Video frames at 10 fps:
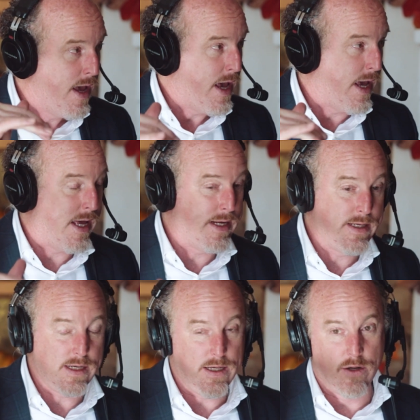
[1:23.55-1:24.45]

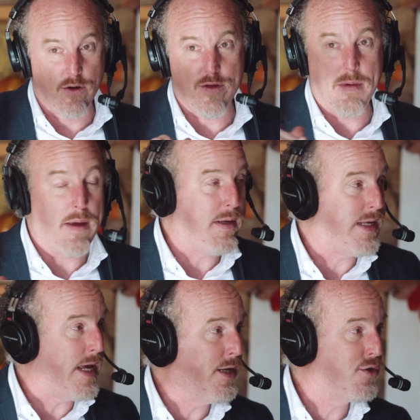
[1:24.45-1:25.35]
And, there may be
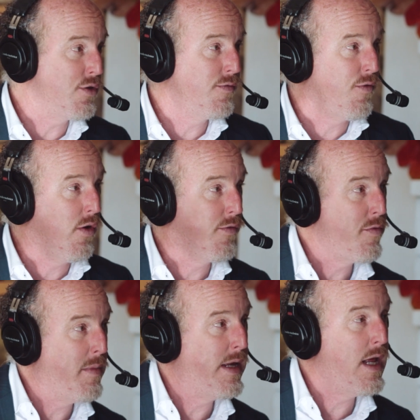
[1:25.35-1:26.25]
danger involved,
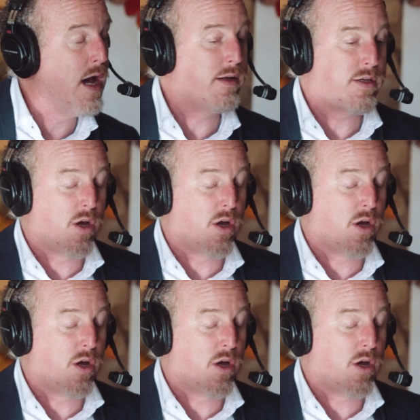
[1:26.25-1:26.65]
there may not.